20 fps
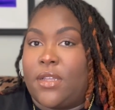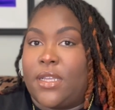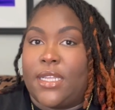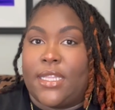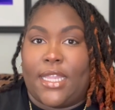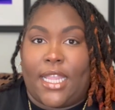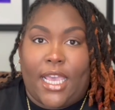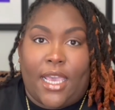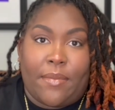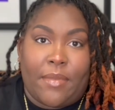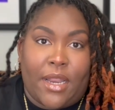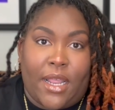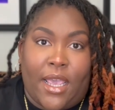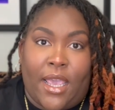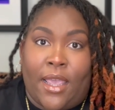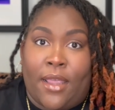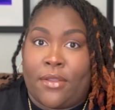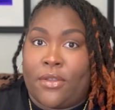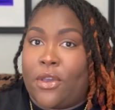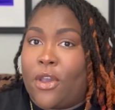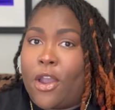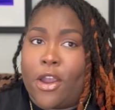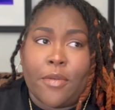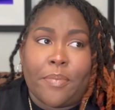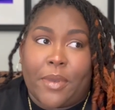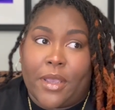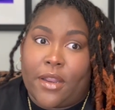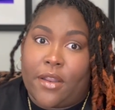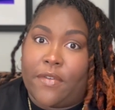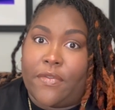and laminate and
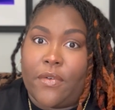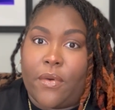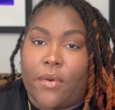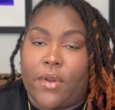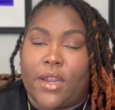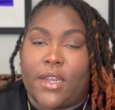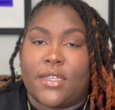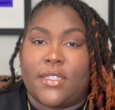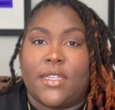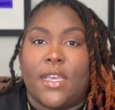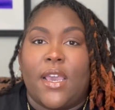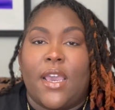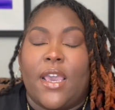carpet, of course,